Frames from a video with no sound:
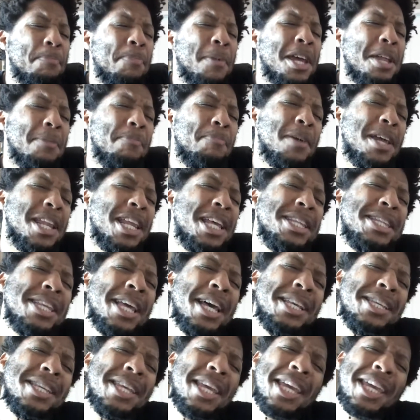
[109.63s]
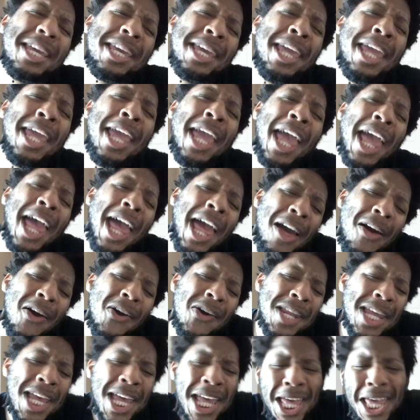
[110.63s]
it doesn't
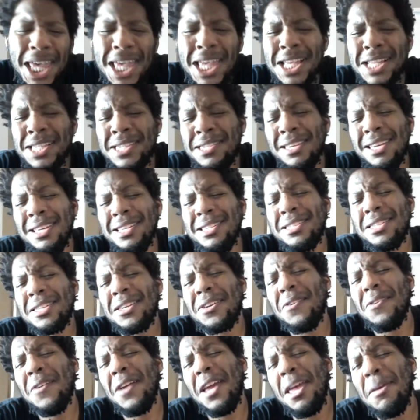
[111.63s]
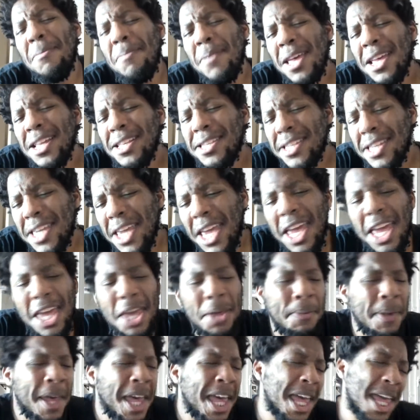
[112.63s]
count. It's a scrimmage game.
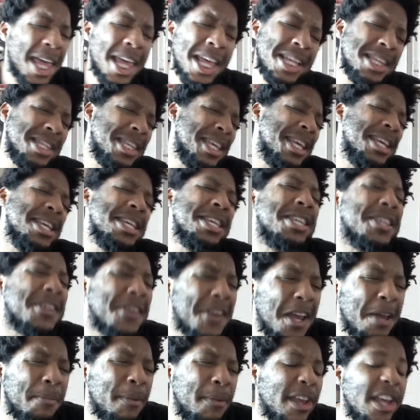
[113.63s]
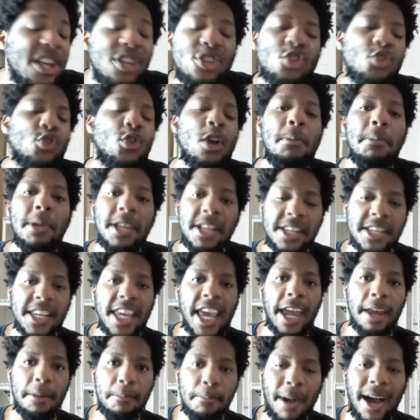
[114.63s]
It's a scrimmage
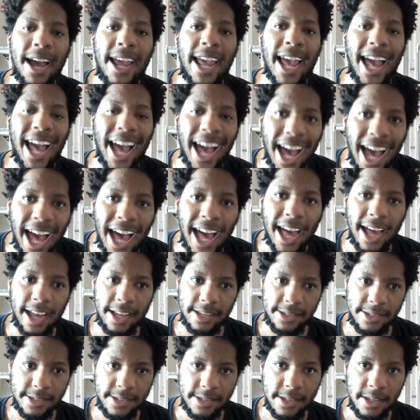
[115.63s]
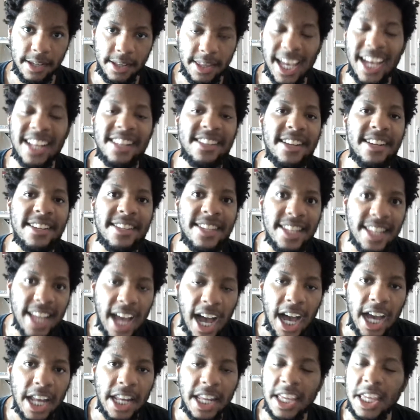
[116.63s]
game, my ass. That does
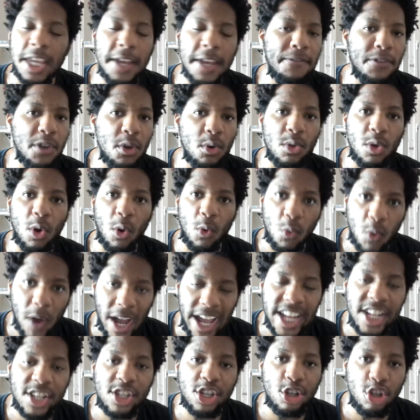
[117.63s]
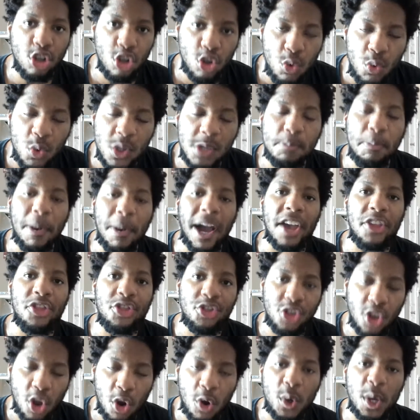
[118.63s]
not give you the right to lose by
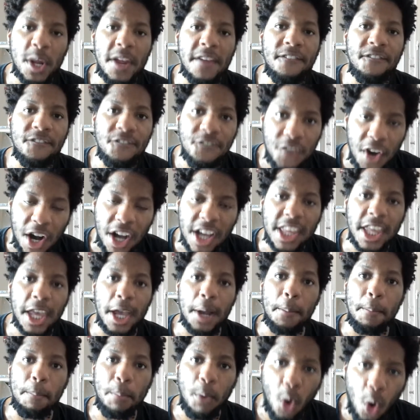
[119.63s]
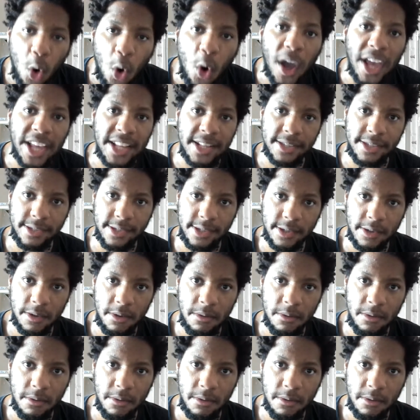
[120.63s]
30 fucking points.